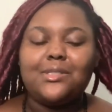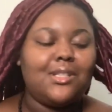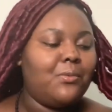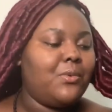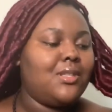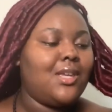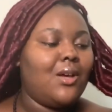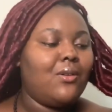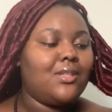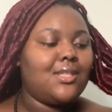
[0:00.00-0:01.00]
that we take
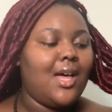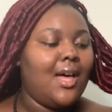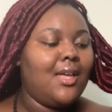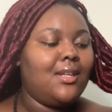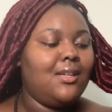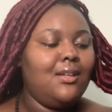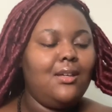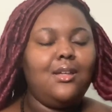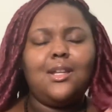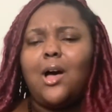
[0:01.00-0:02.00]
on the side.
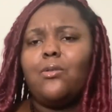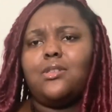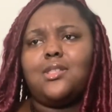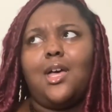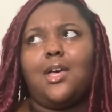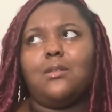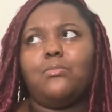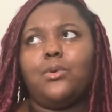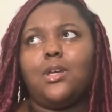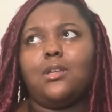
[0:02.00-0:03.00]
Not on the side,
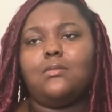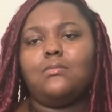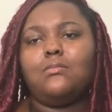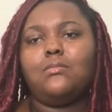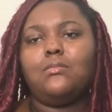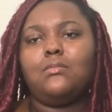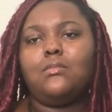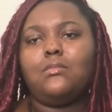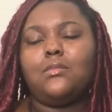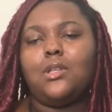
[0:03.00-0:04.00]
but
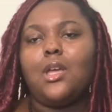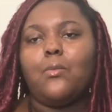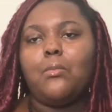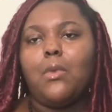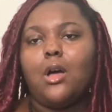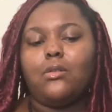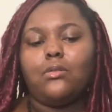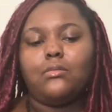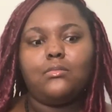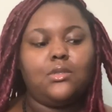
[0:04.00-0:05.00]
yeah, we
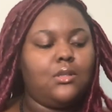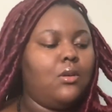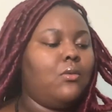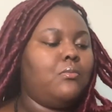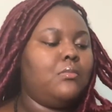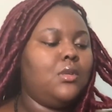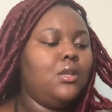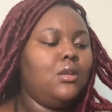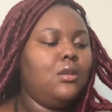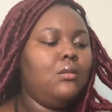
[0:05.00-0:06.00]
model. So
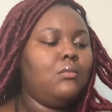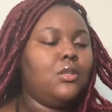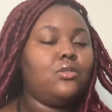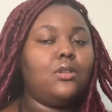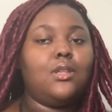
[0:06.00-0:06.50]
make sure that